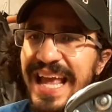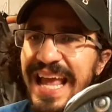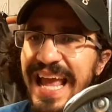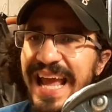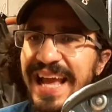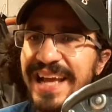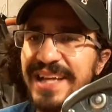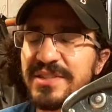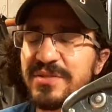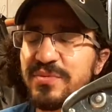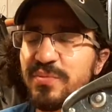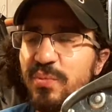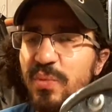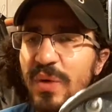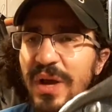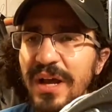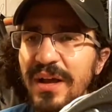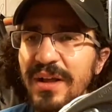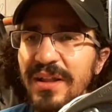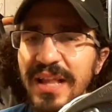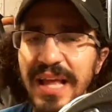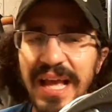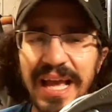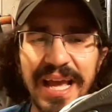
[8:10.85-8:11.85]
as
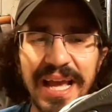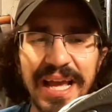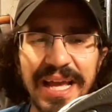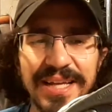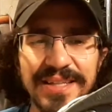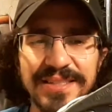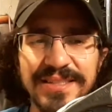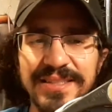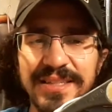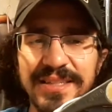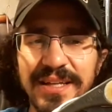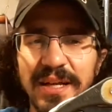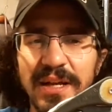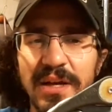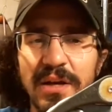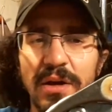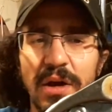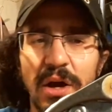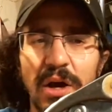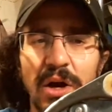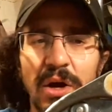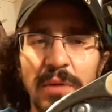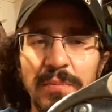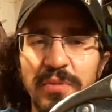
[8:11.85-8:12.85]
well as
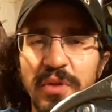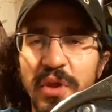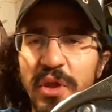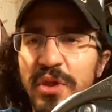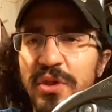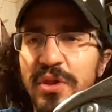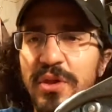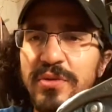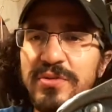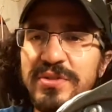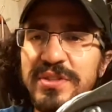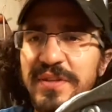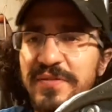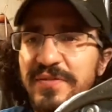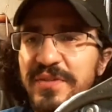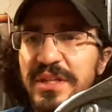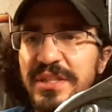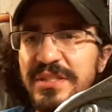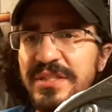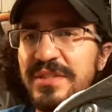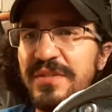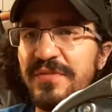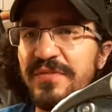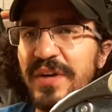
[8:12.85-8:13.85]
the use of
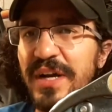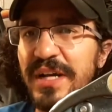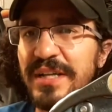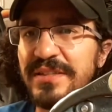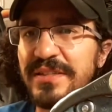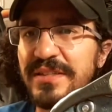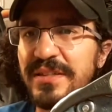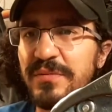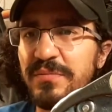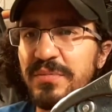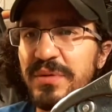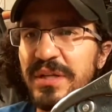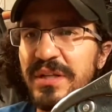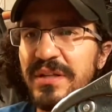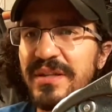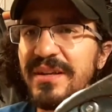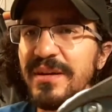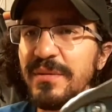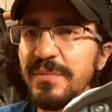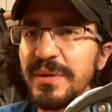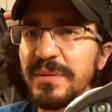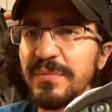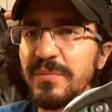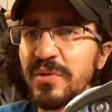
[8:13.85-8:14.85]
this device can be a
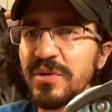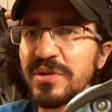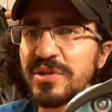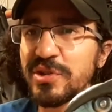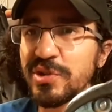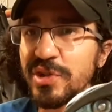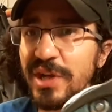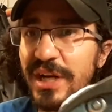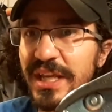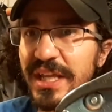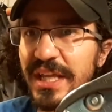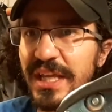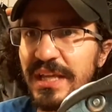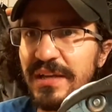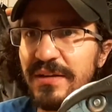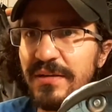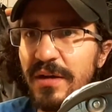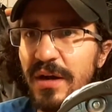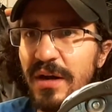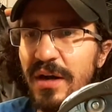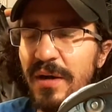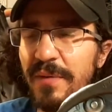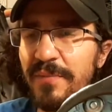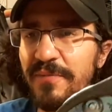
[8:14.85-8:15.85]
little bit more tricky
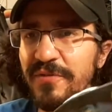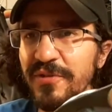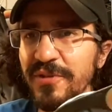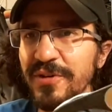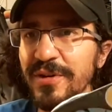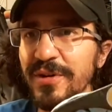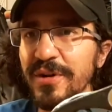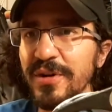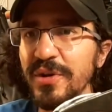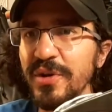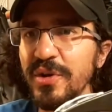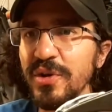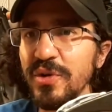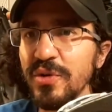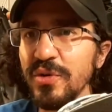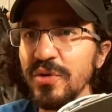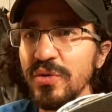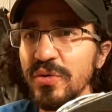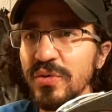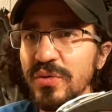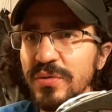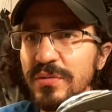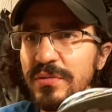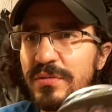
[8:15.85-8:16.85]
for a
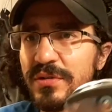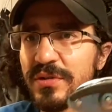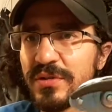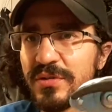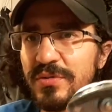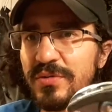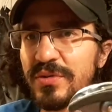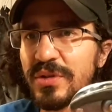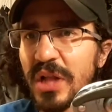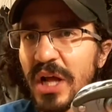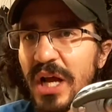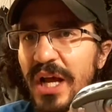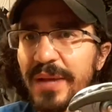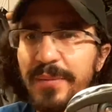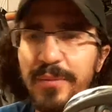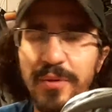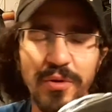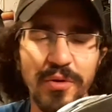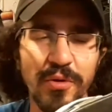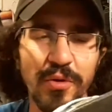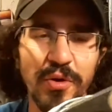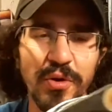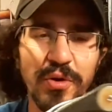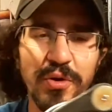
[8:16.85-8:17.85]
new
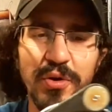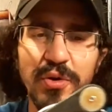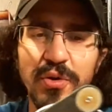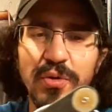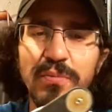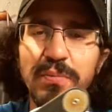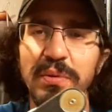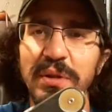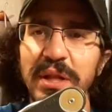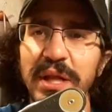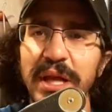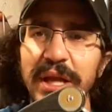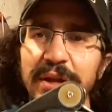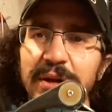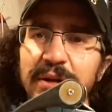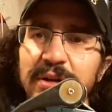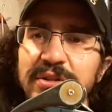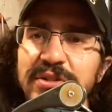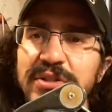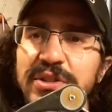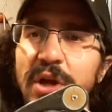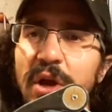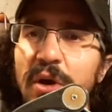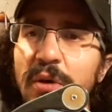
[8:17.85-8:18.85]
climber or a new belayer.
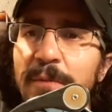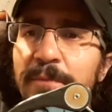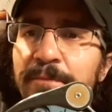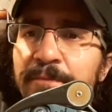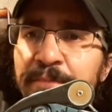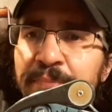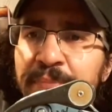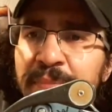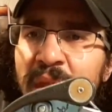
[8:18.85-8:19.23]
So,